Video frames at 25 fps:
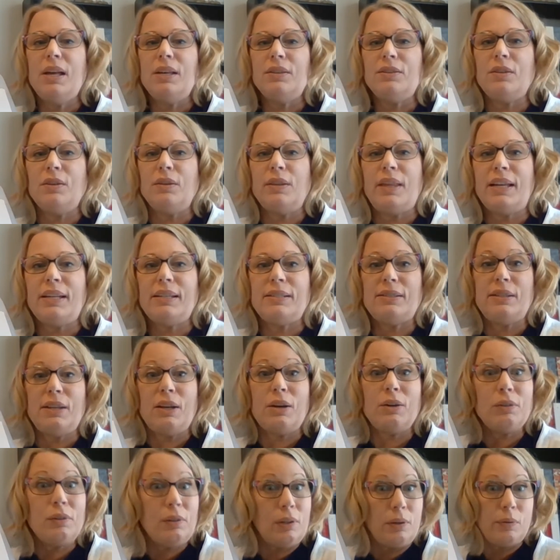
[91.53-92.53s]
So that is
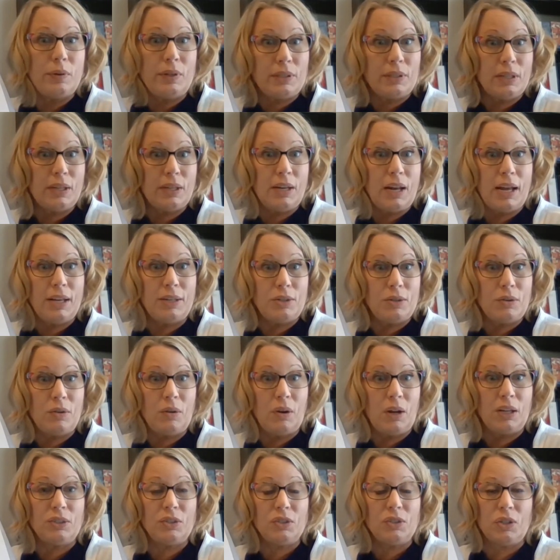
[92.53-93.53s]
the only reason I do
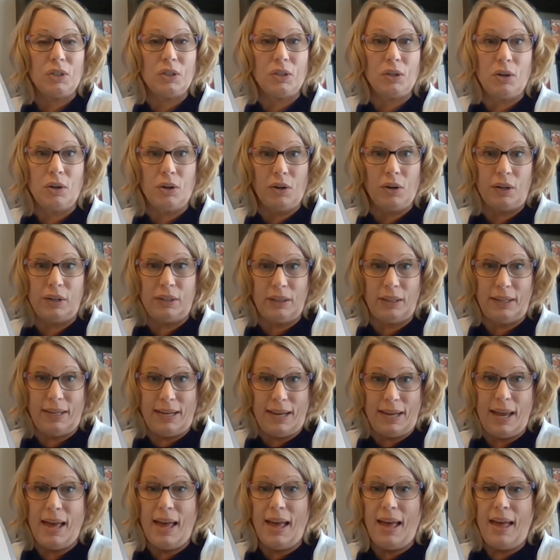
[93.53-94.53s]
not
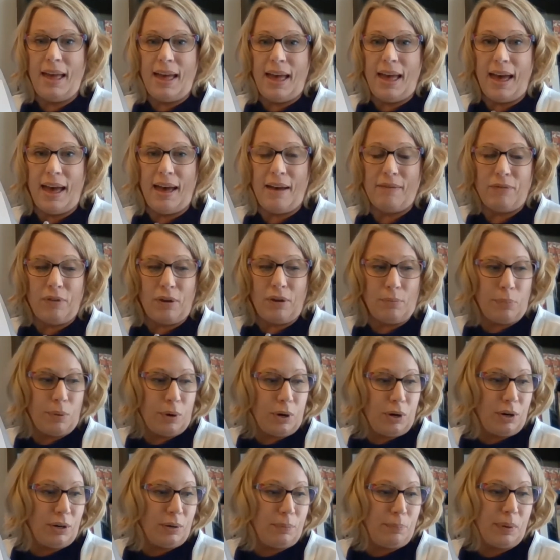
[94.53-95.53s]
currently have a
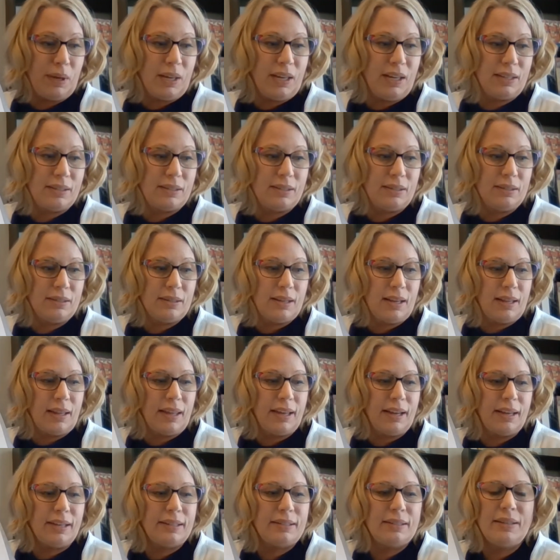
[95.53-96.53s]
bird, because
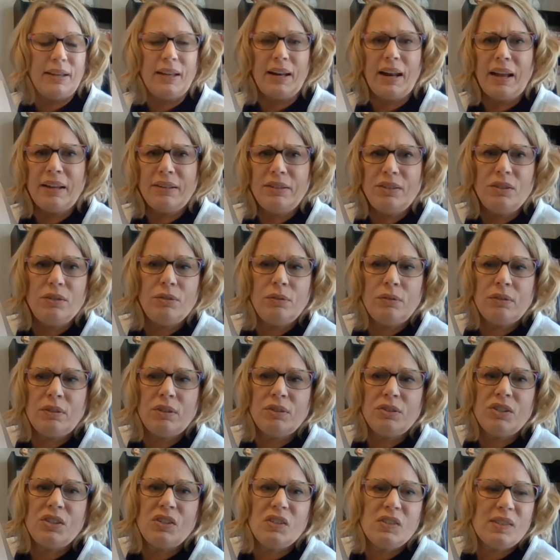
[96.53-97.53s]
like I said,
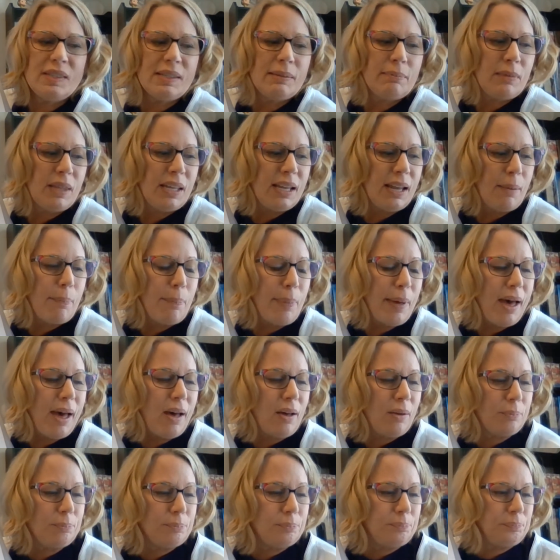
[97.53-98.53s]
there's just something
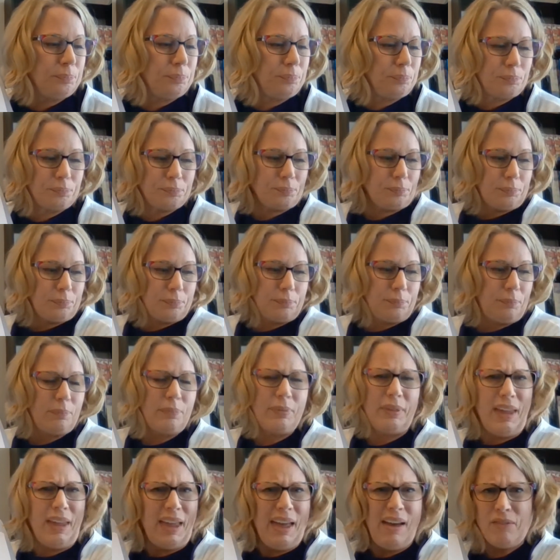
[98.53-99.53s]
about
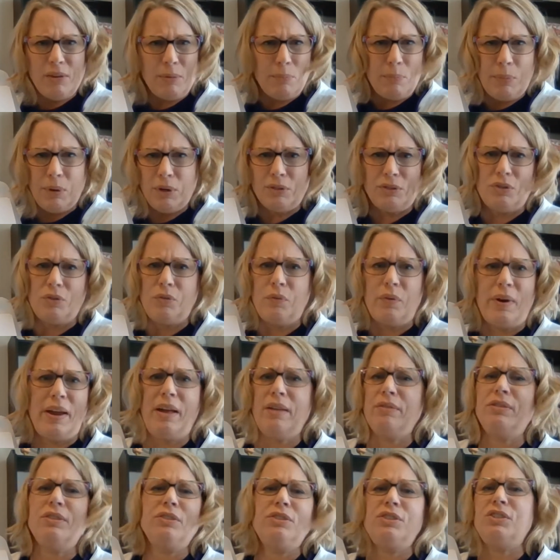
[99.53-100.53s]
having birds
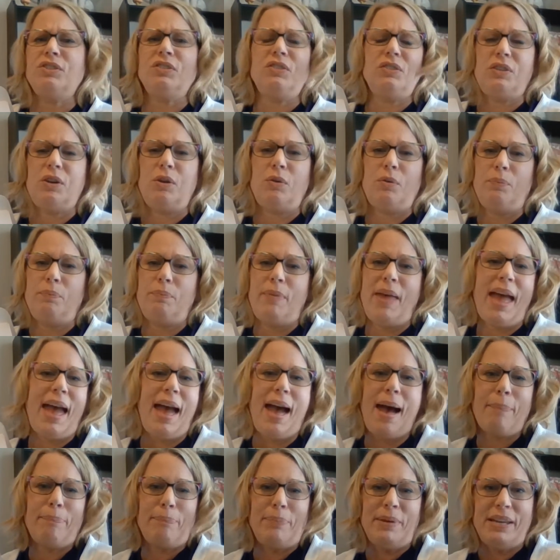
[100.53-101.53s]
around. They're just so
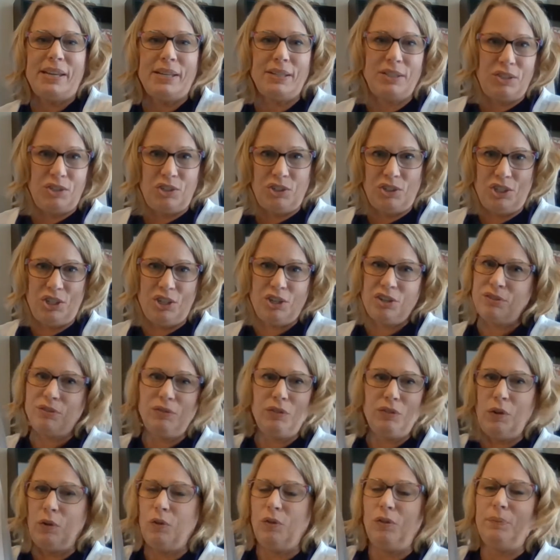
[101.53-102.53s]
happy and
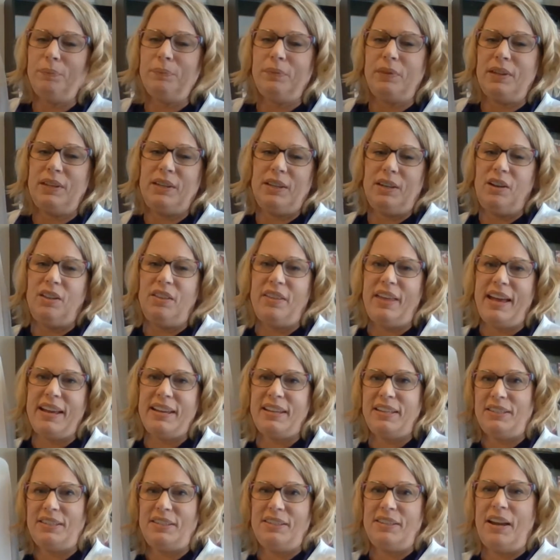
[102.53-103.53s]
cheerful and all that
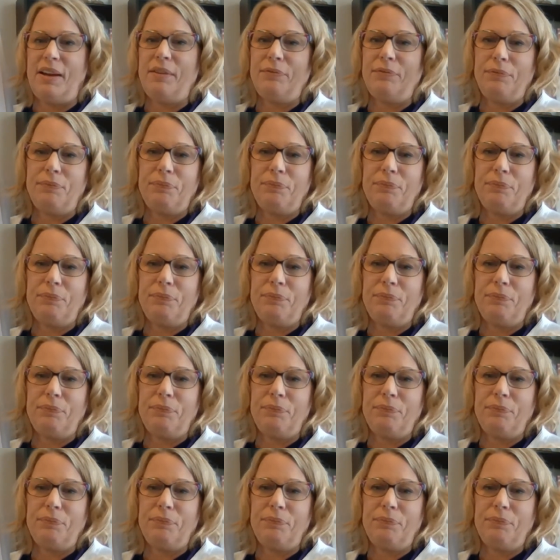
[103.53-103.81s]
good stuff.